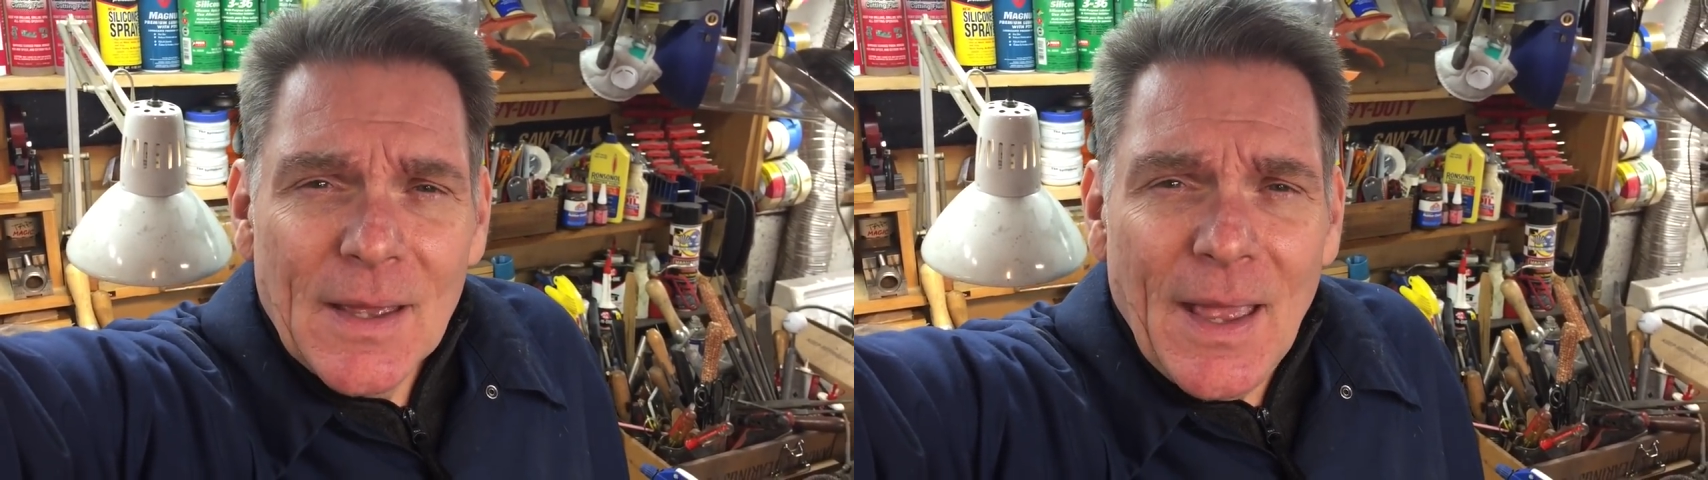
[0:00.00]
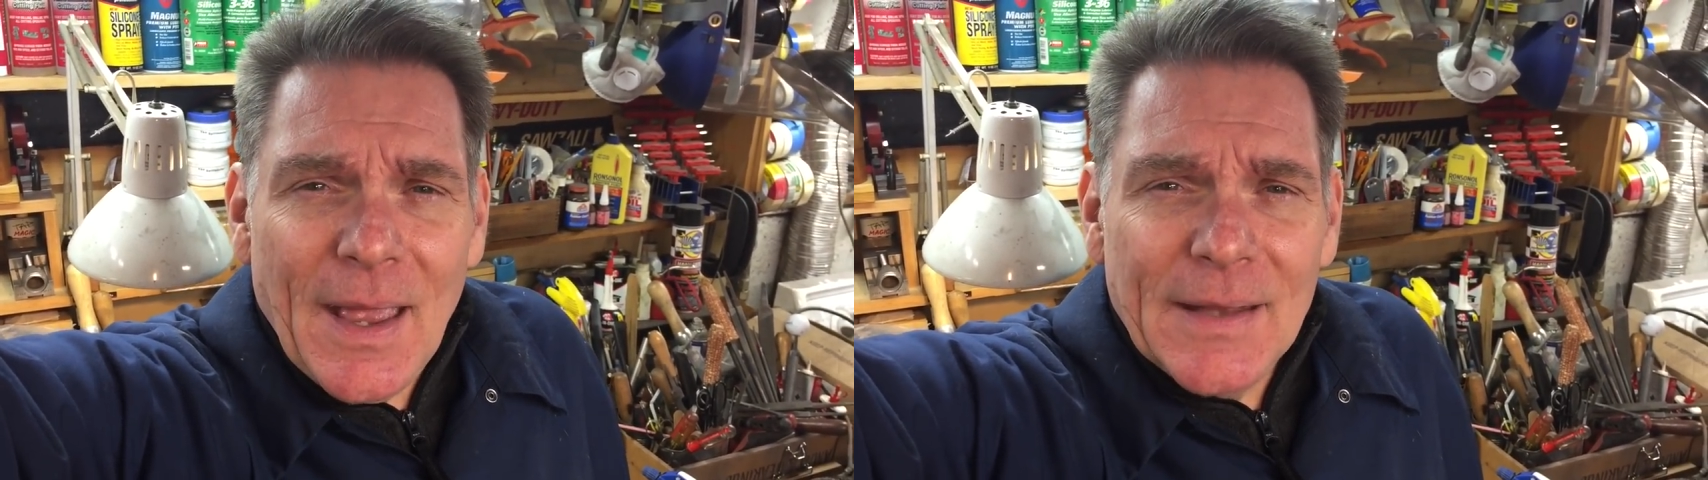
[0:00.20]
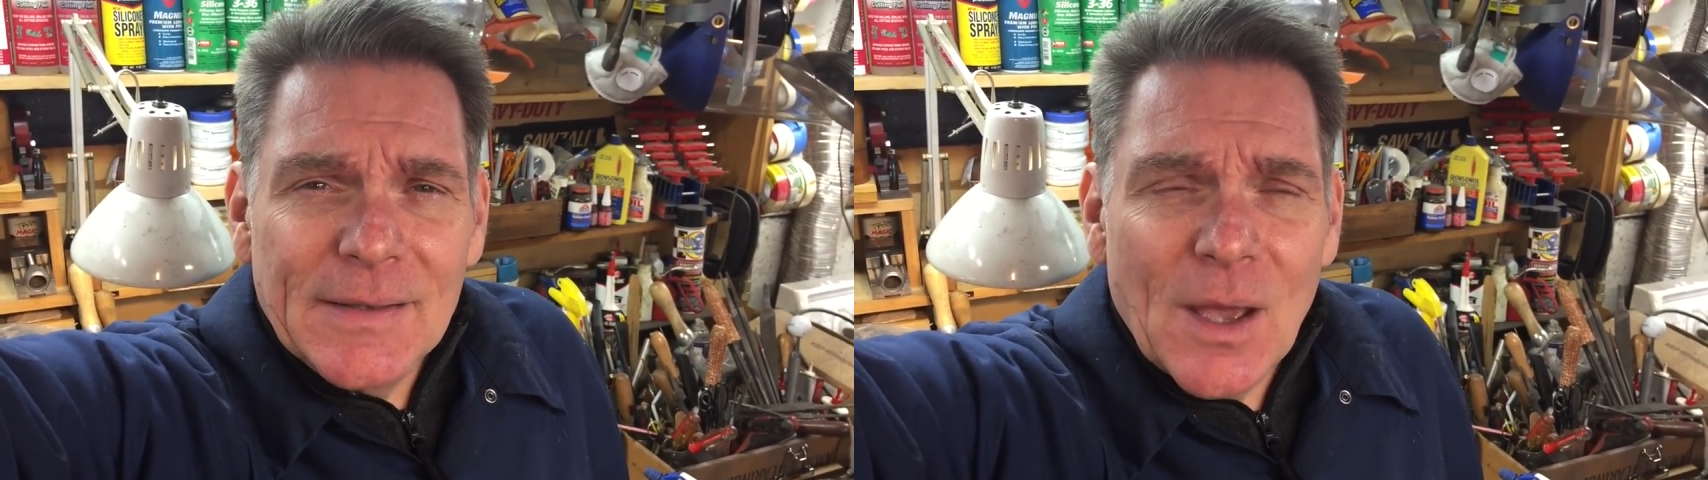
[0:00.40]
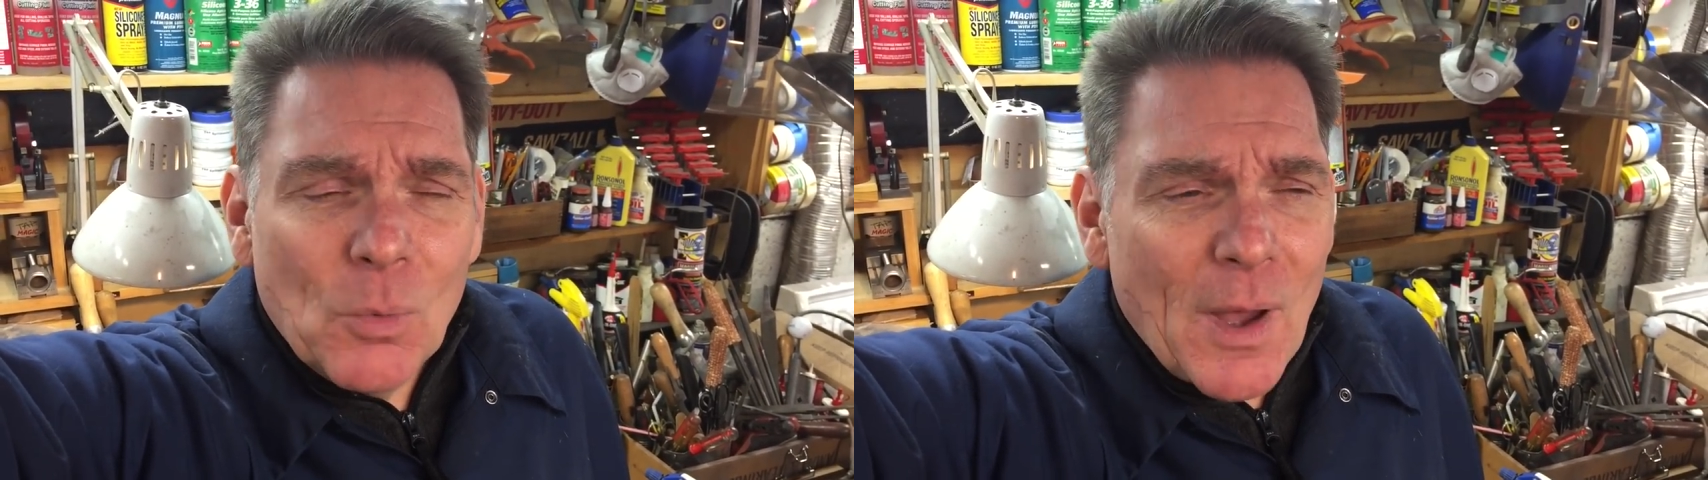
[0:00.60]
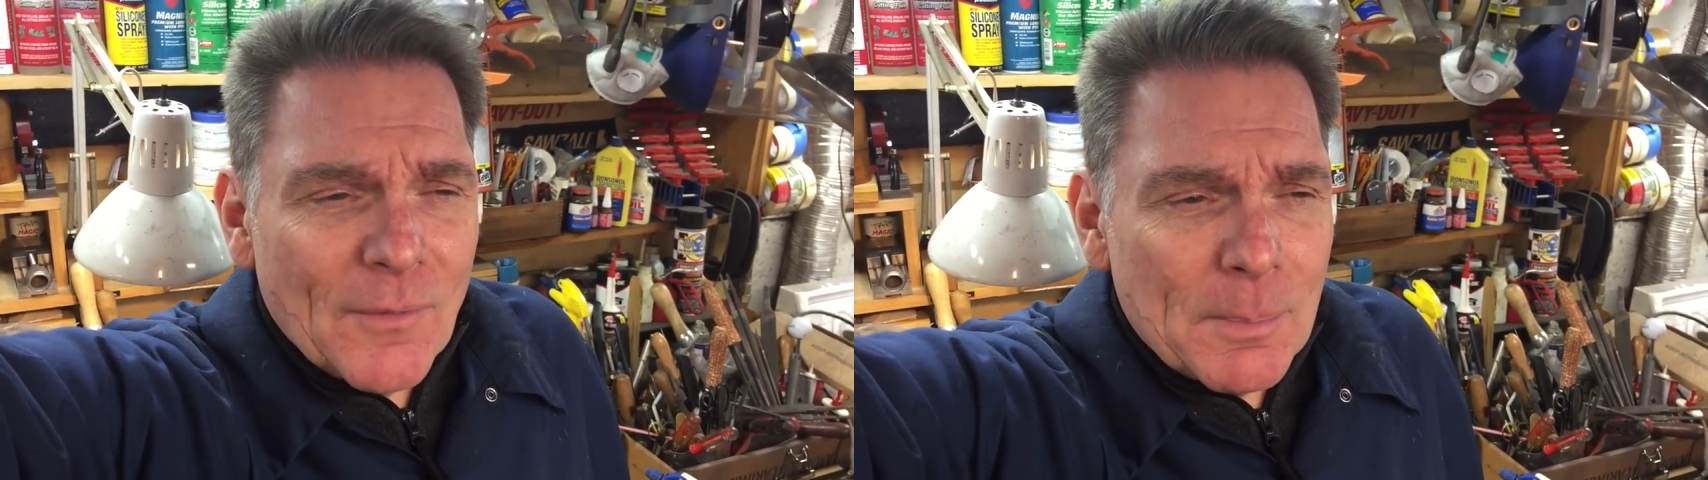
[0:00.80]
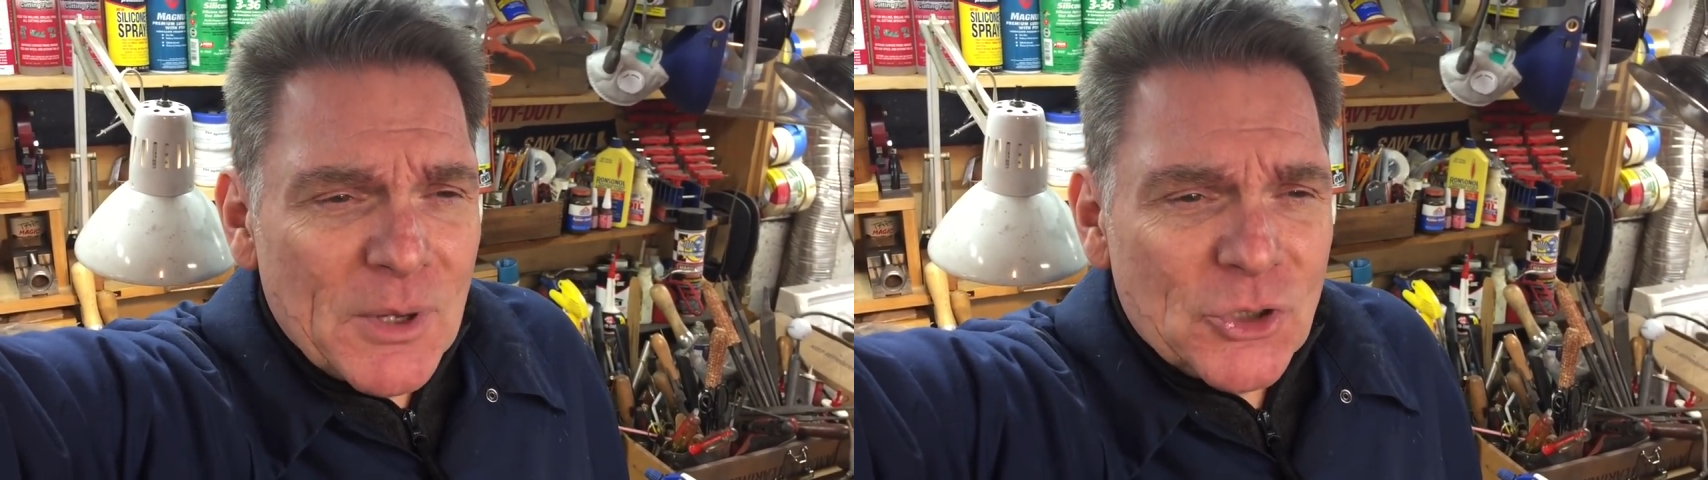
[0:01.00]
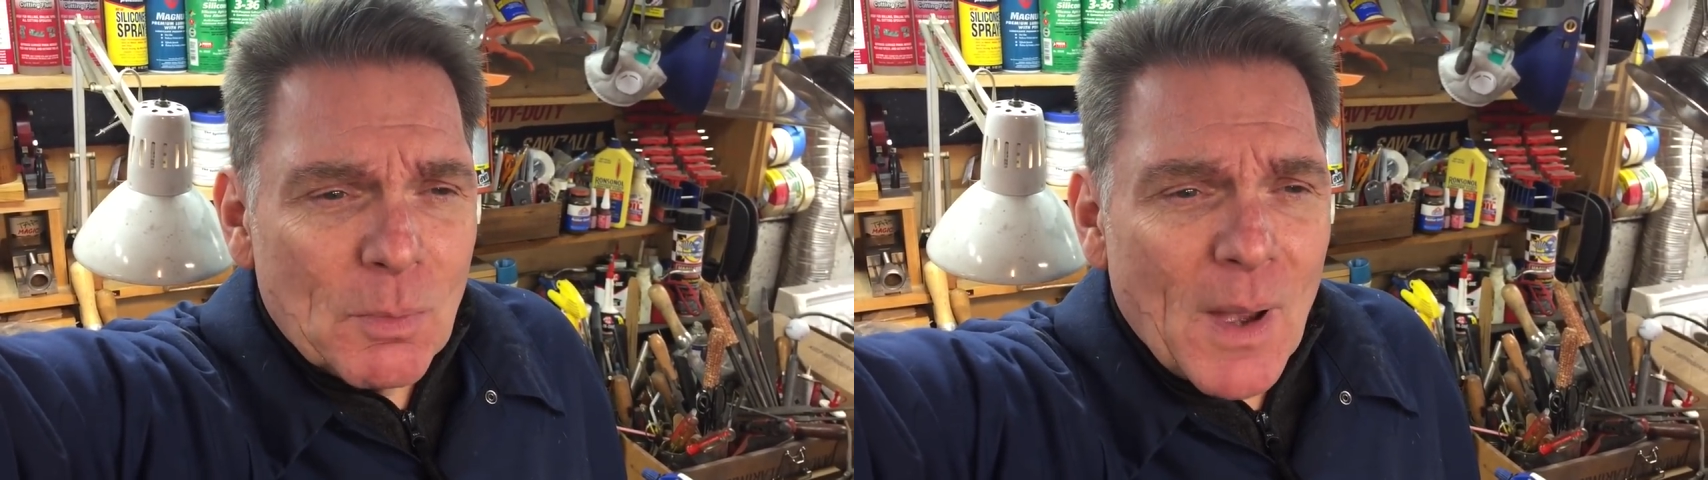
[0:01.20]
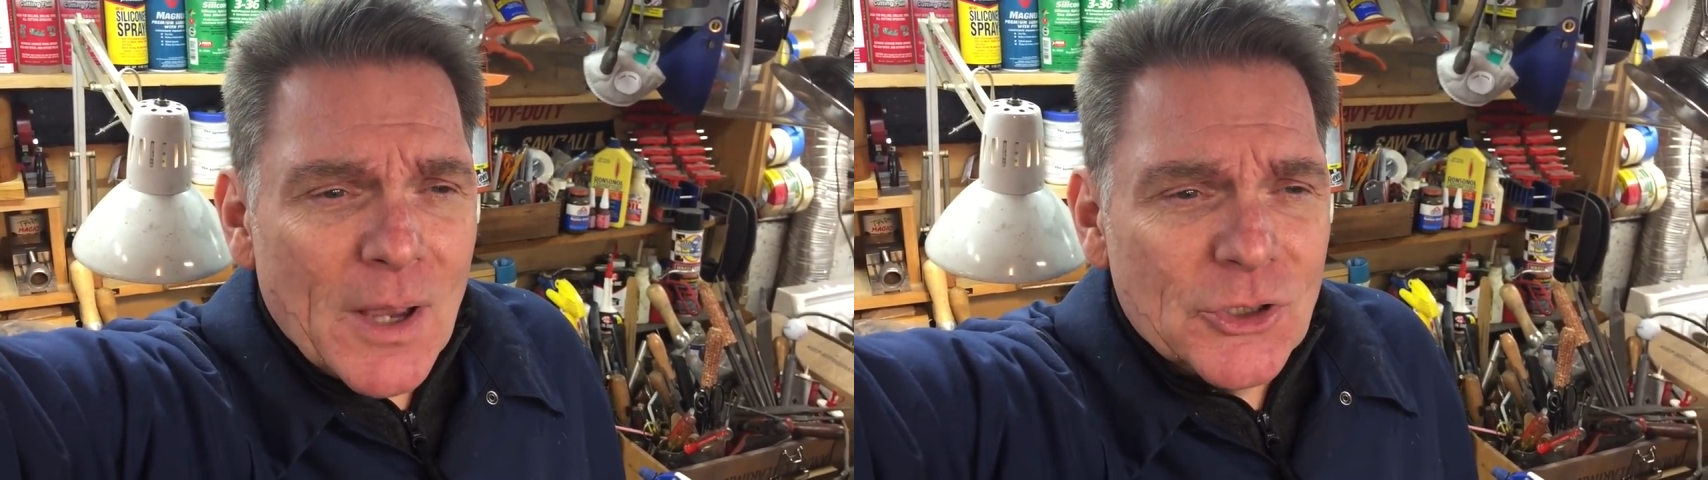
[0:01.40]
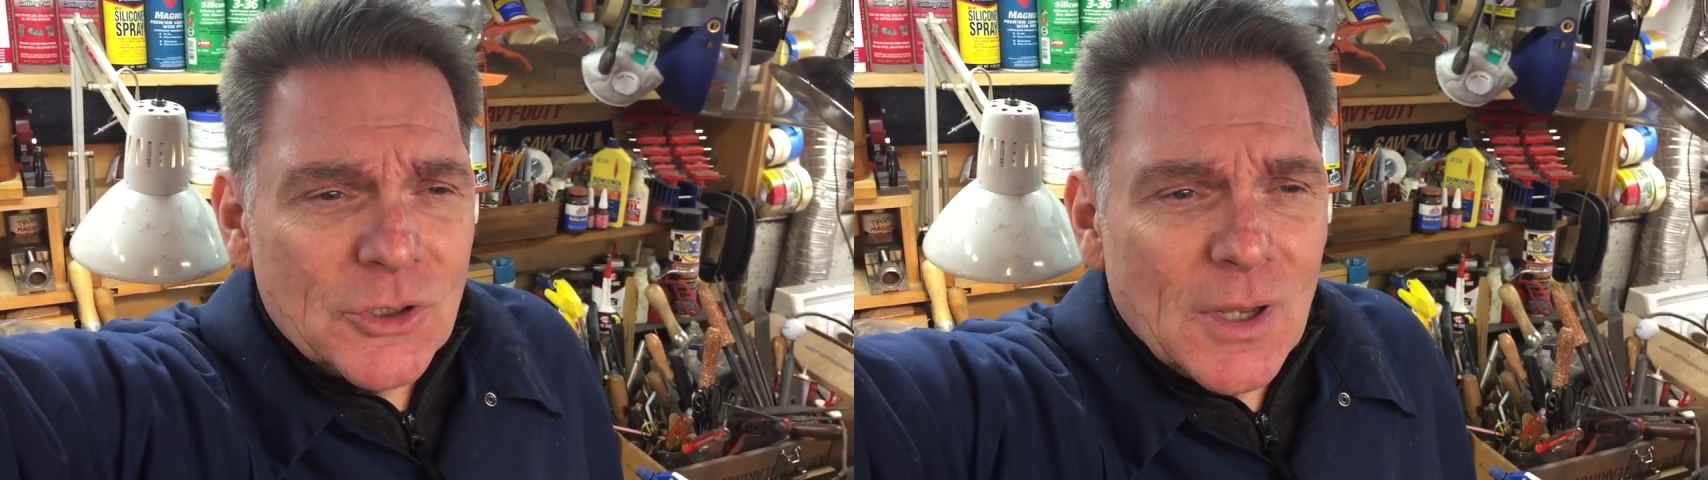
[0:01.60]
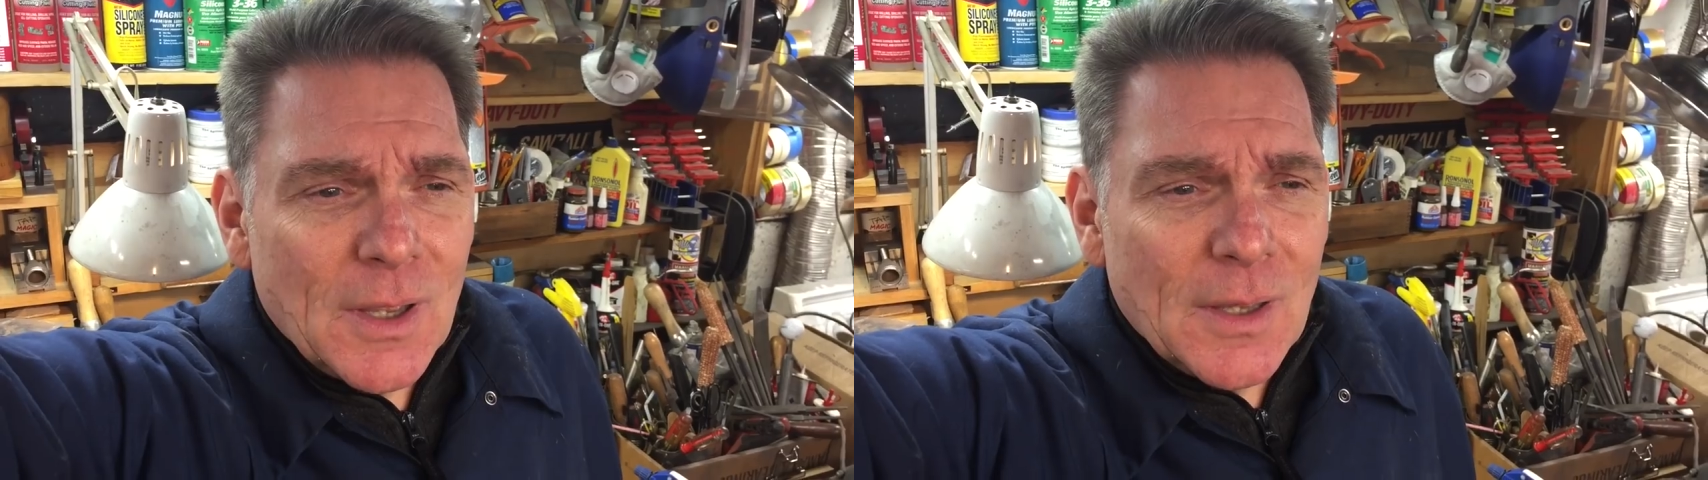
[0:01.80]
And uh, we'll have a
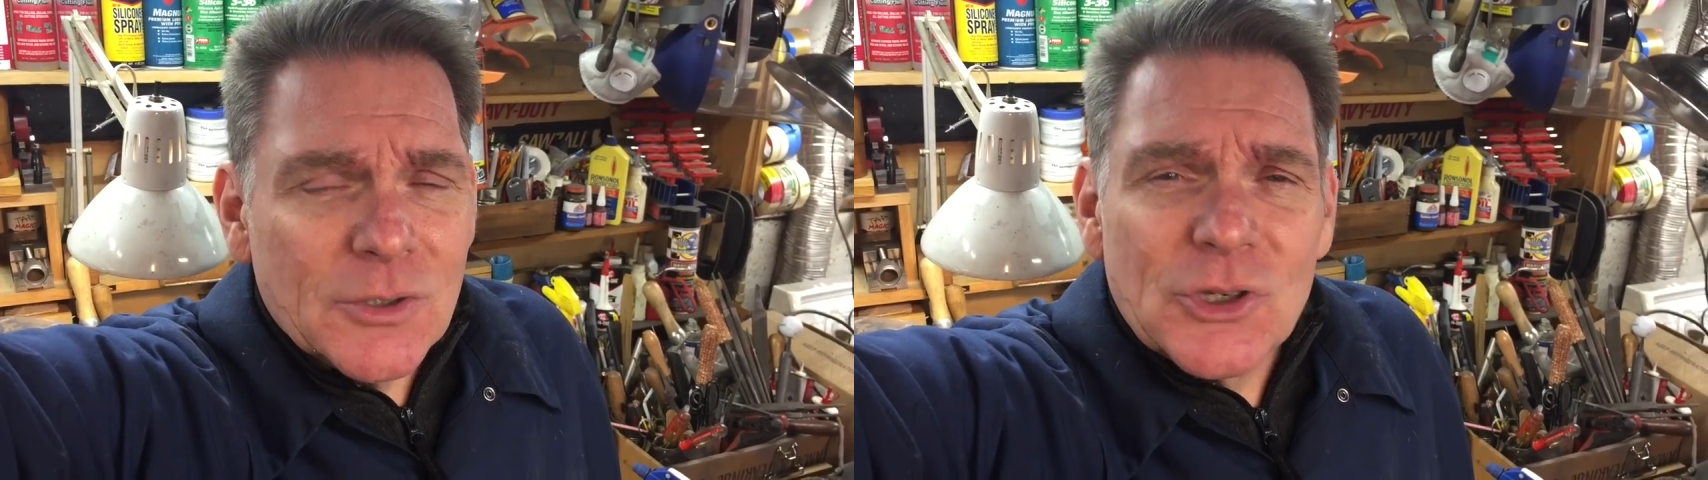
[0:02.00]
mishmash uh,